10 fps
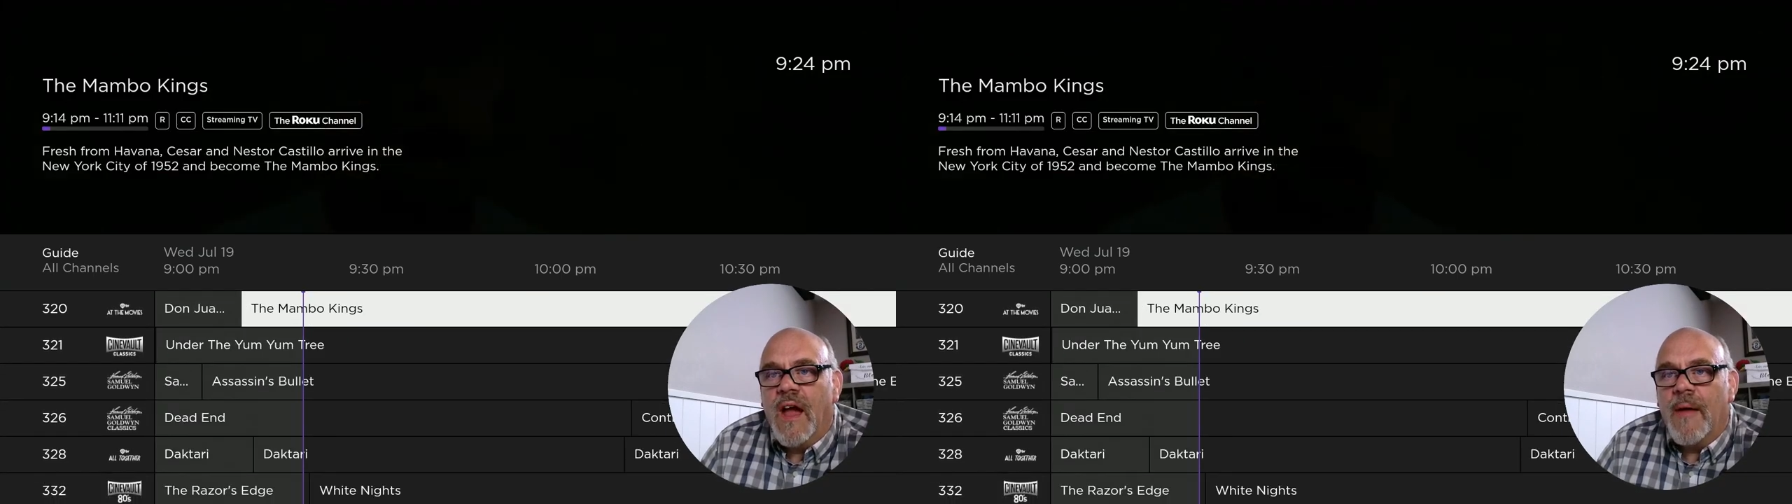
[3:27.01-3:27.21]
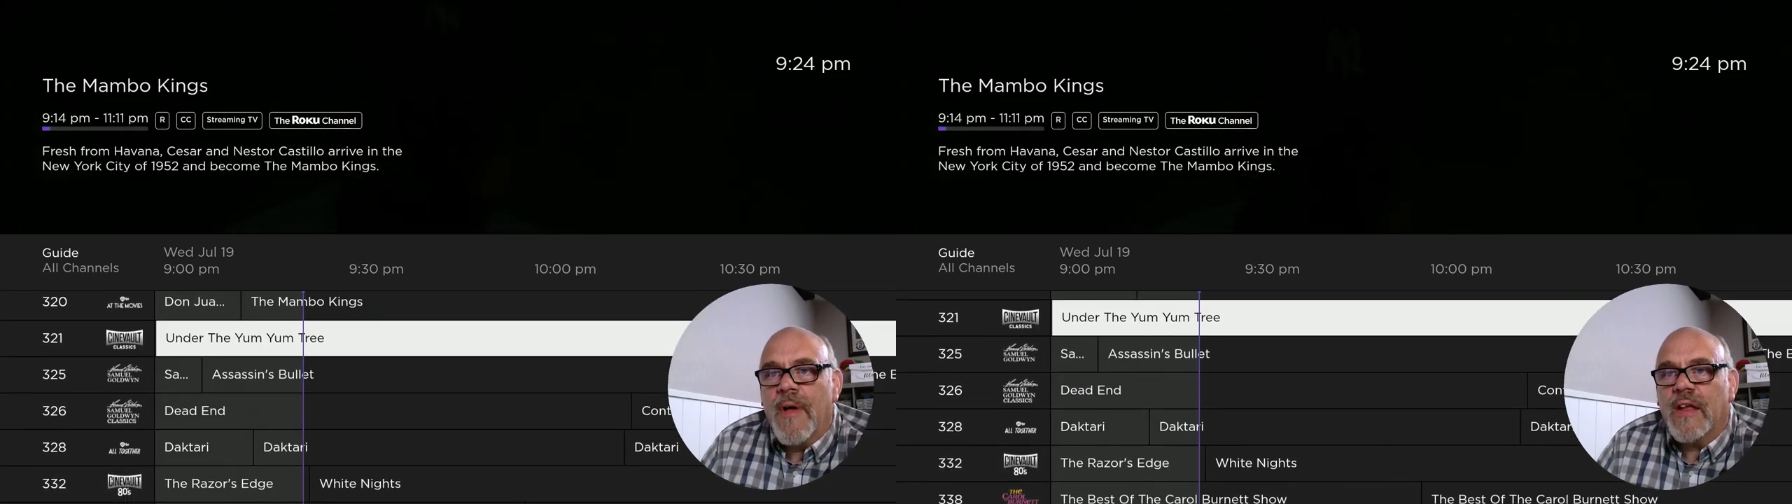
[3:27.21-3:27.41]

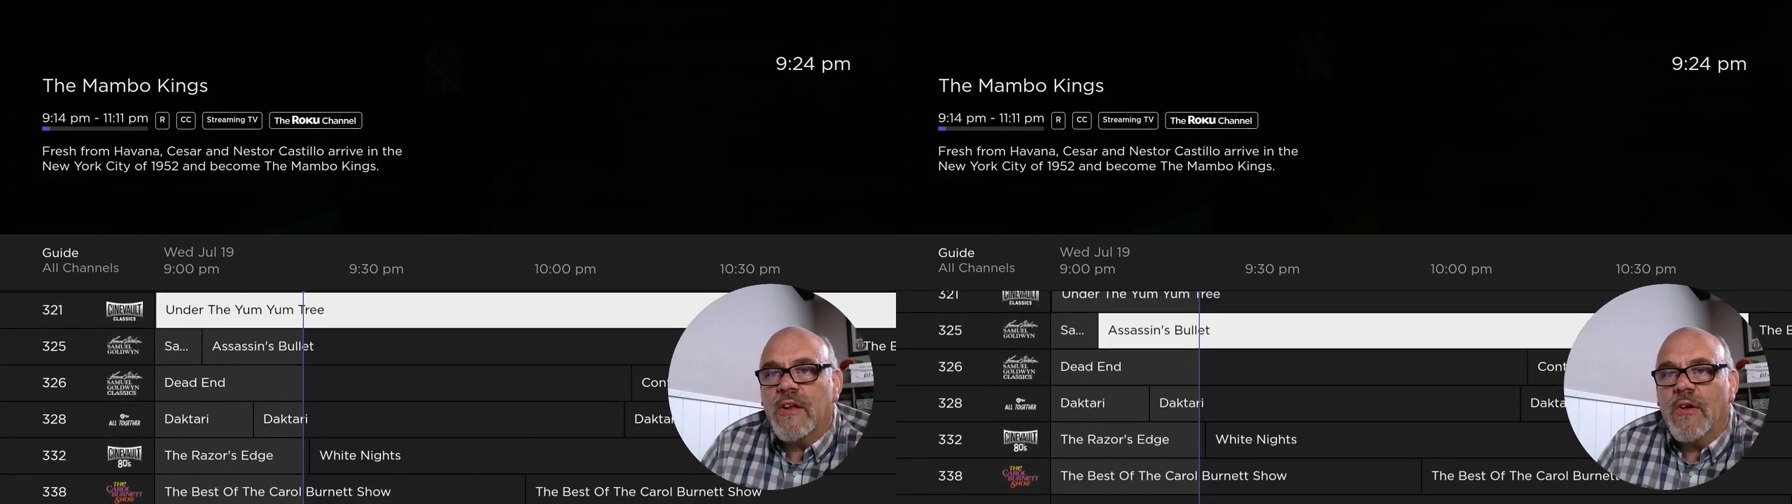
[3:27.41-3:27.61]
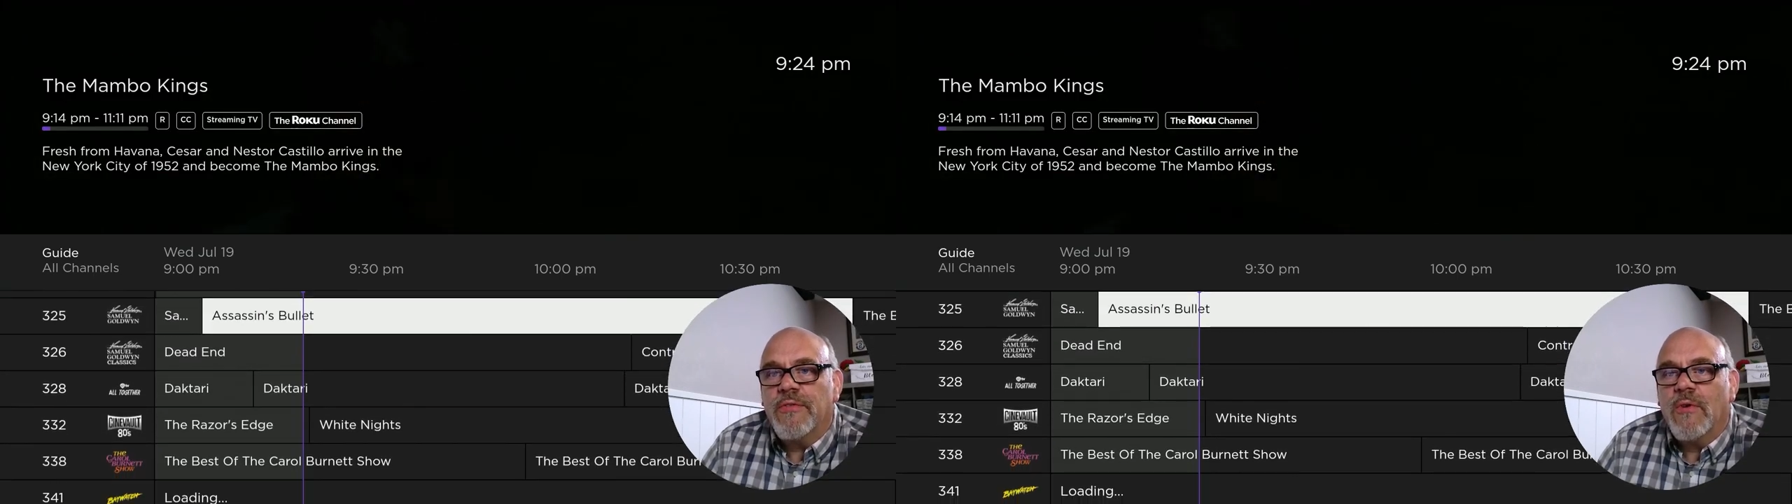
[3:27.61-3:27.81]
I'm not going to
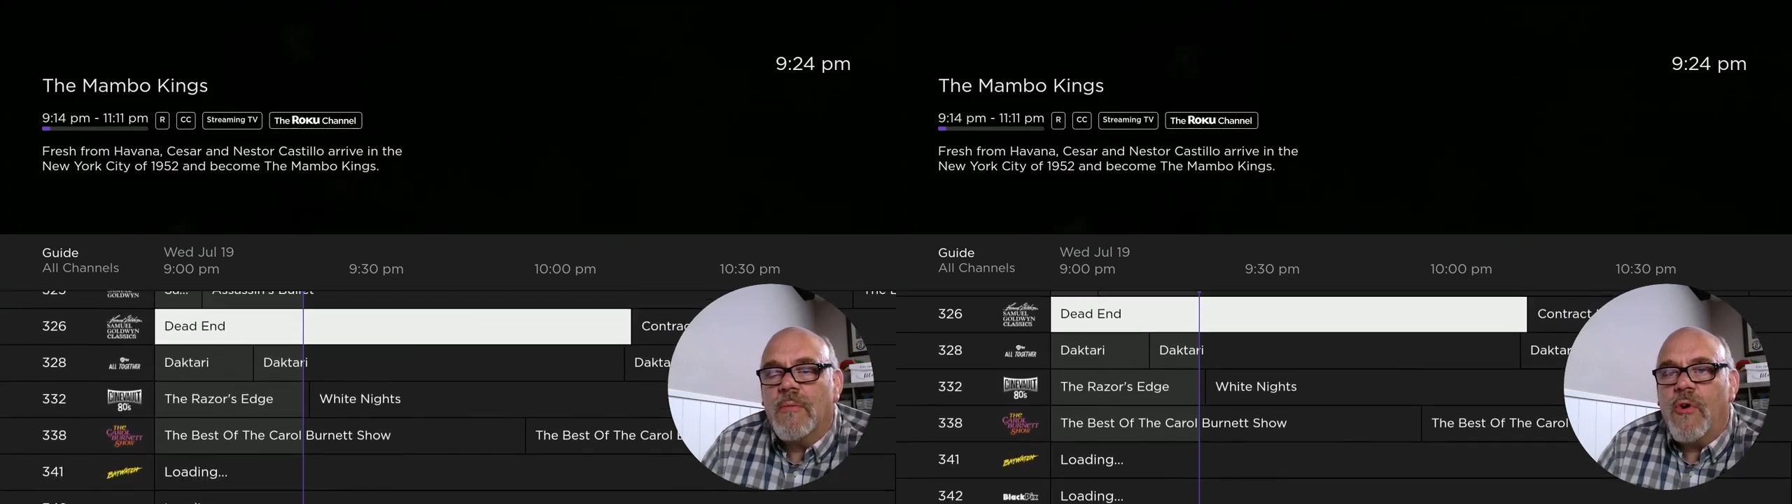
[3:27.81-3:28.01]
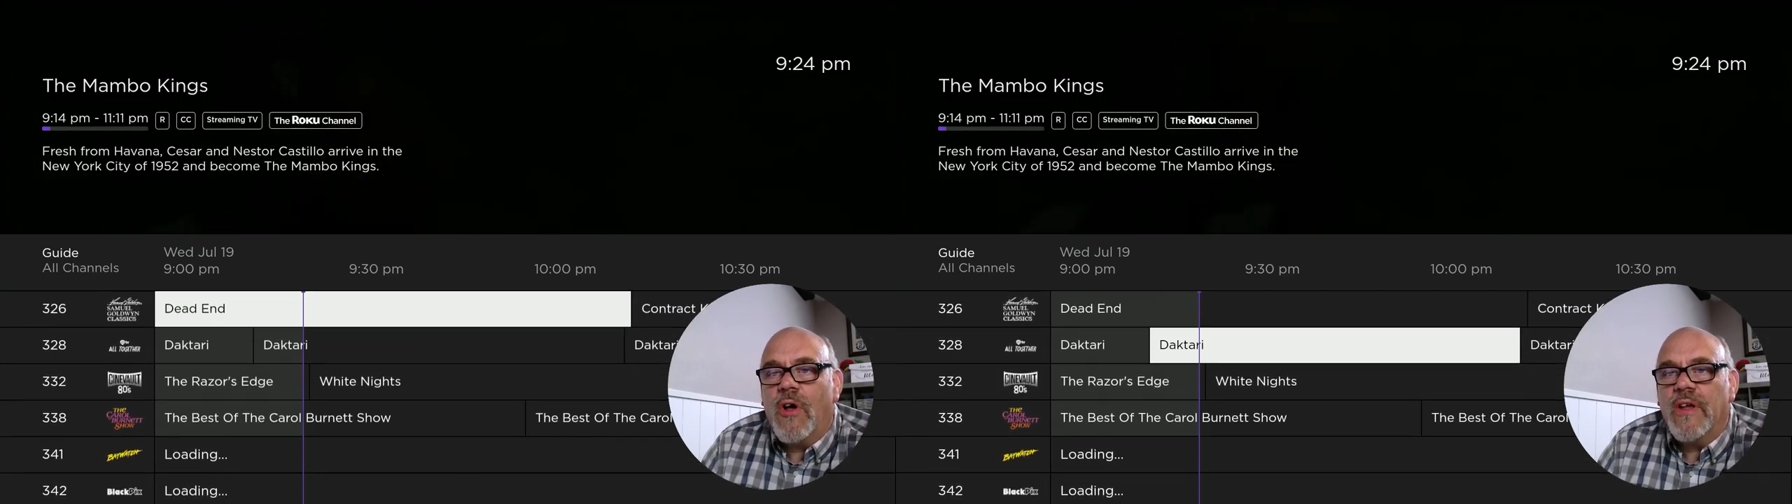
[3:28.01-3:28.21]
go through
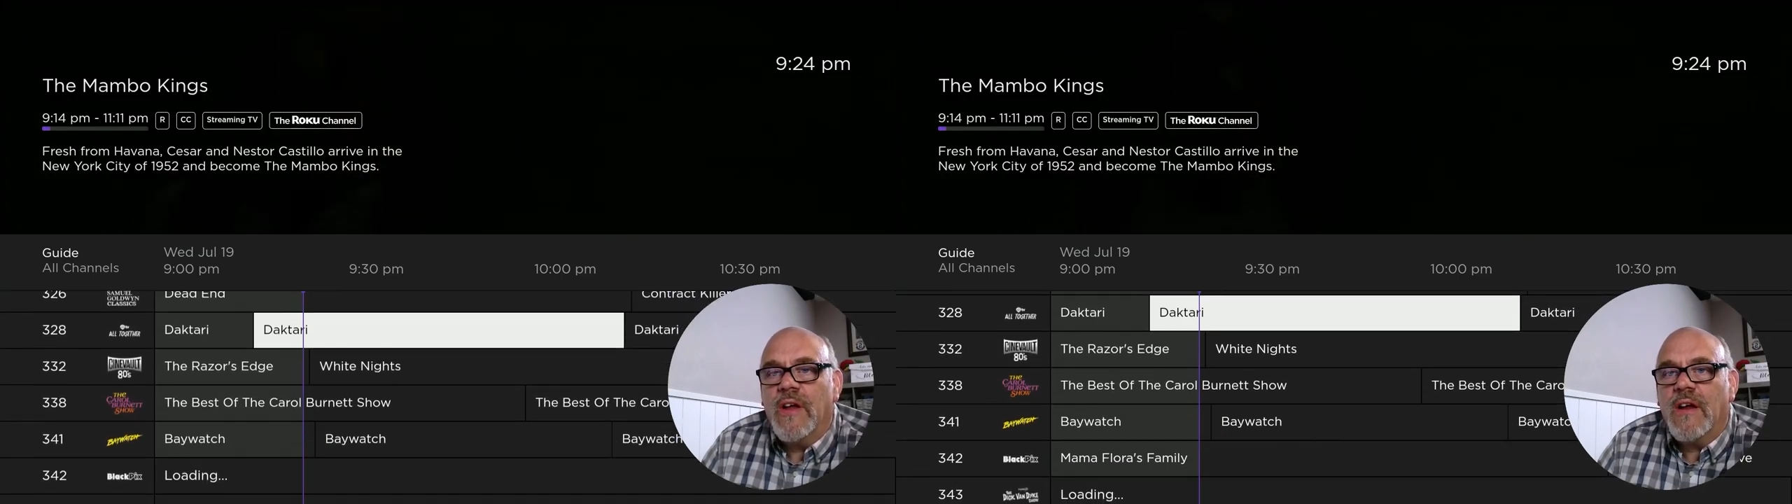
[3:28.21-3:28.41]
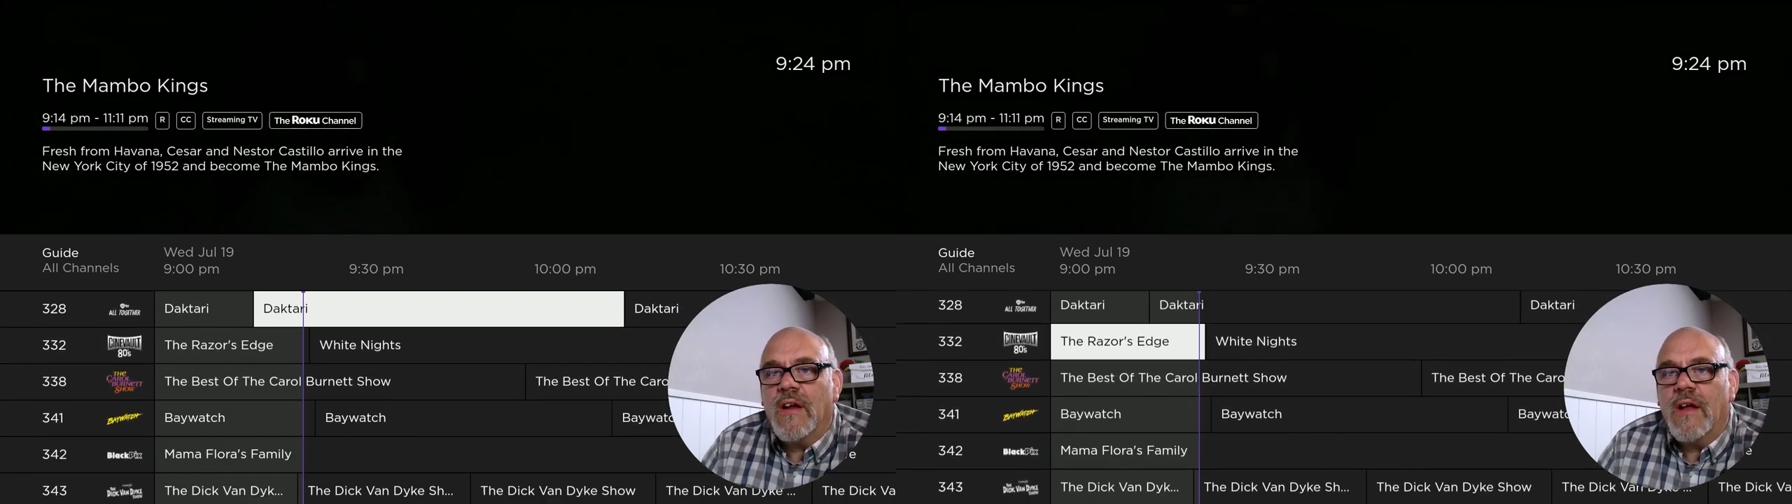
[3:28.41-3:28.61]
them all
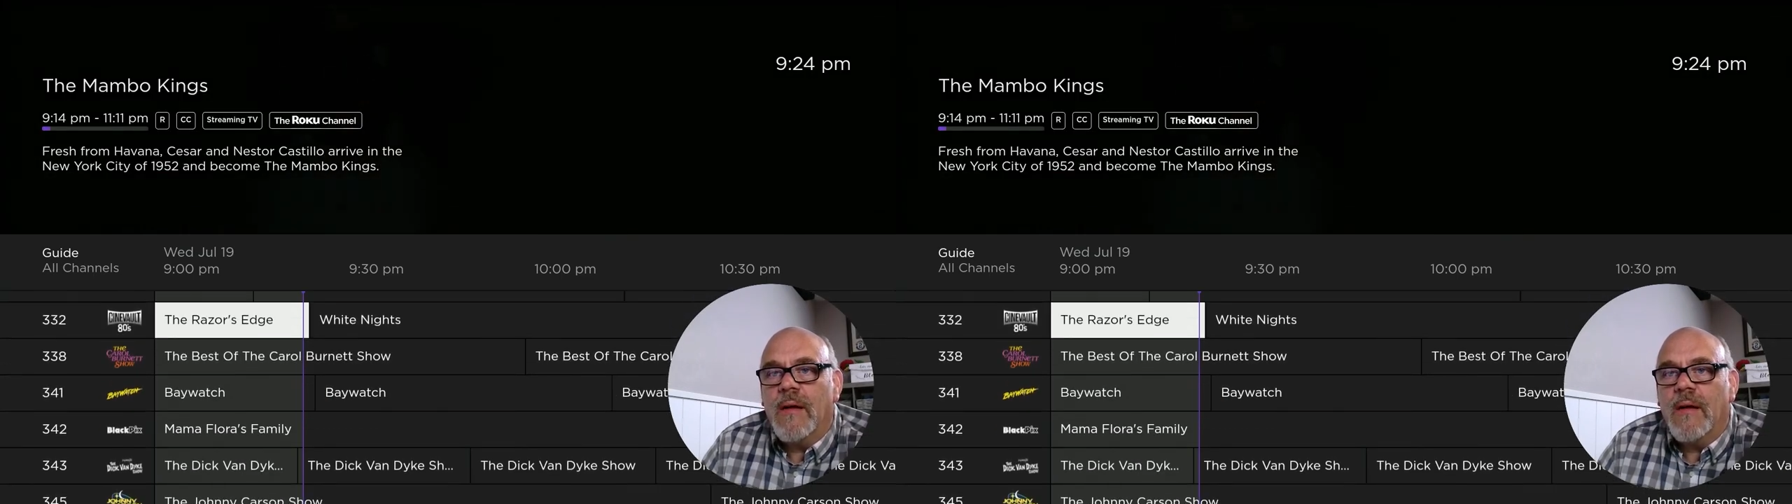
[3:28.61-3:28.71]
here.